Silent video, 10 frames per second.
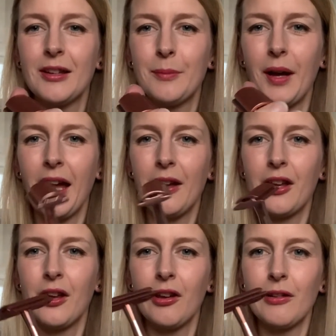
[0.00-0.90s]
But how
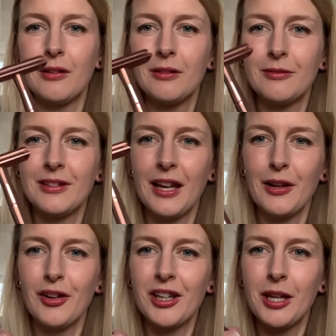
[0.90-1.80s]
cool will that
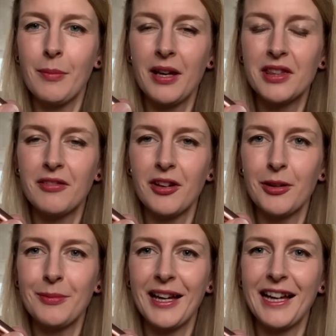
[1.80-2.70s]
look in your
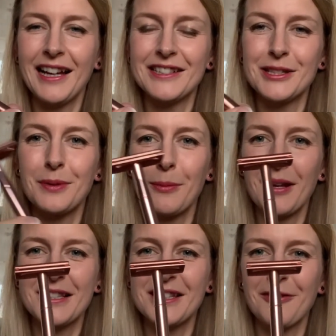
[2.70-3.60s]
bathroom? And you'll be a
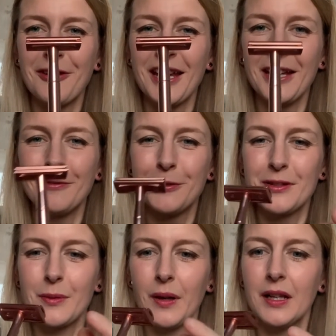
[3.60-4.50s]
plastic free hero as
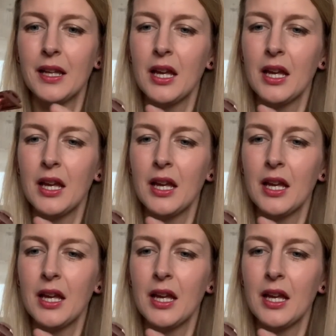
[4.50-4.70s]
well.